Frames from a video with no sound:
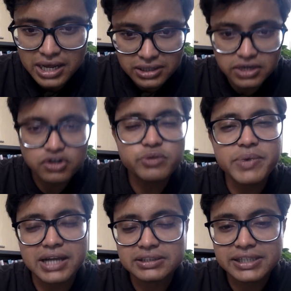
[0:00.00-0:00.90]
There could be
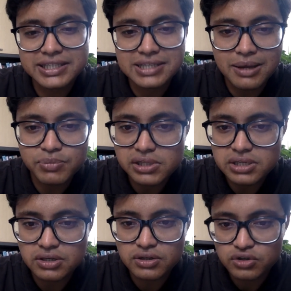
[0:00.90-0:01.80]
other
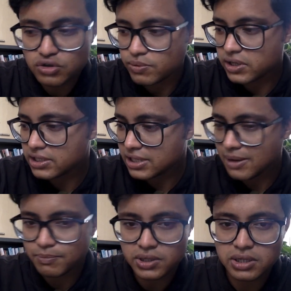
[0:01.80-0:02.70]
examples. So for
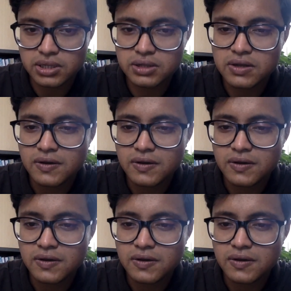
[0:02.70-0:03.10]
example,